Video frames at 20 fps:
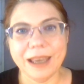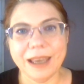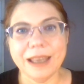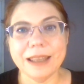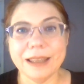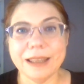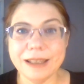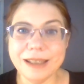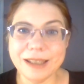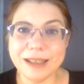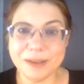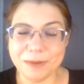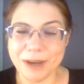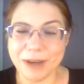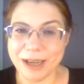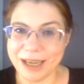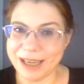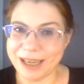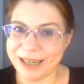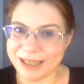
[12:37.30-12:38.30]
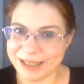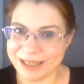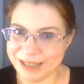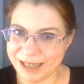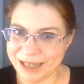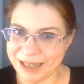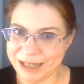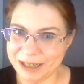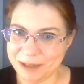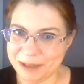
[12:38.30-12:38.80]
This is why I get
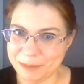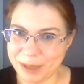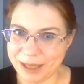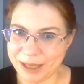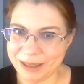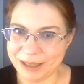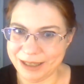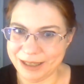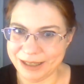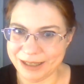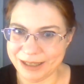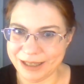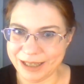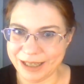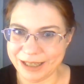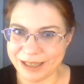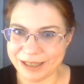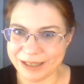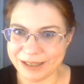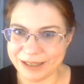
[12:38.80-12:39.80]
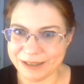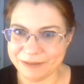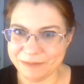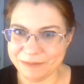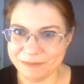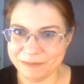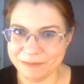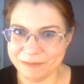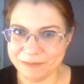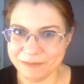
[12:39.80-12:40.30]
excited about these things.
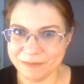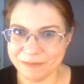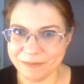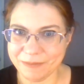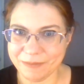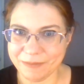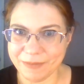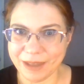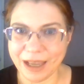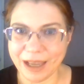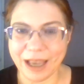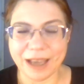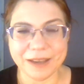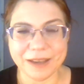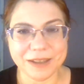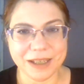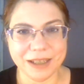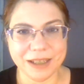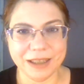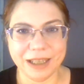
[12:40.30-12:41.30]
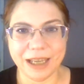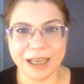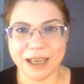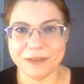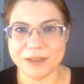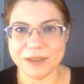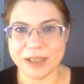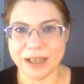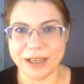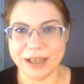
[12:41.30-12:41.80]
I suddenly have
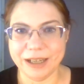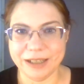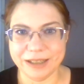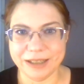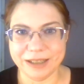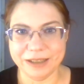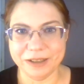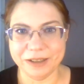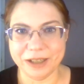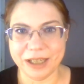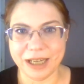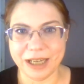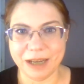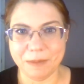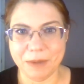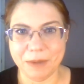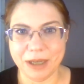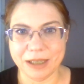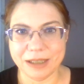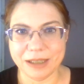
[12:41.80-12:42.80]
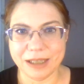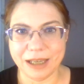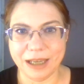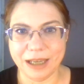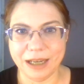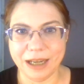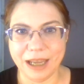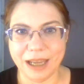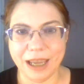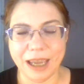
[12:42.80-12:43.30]
science looking at me and saying,
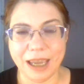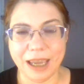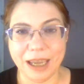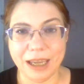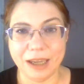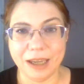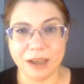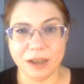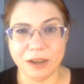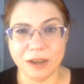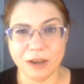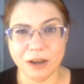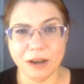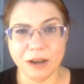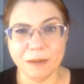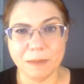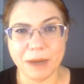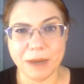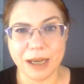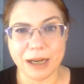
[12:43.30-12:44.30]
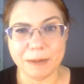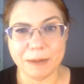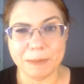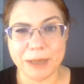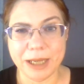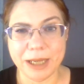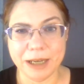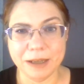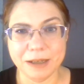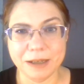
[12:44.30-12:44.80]
hey, y'all might be
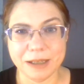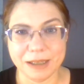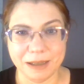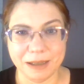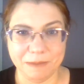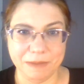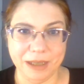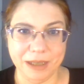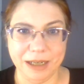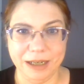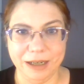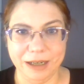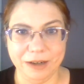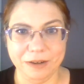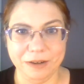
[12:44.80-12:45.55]
onto something here.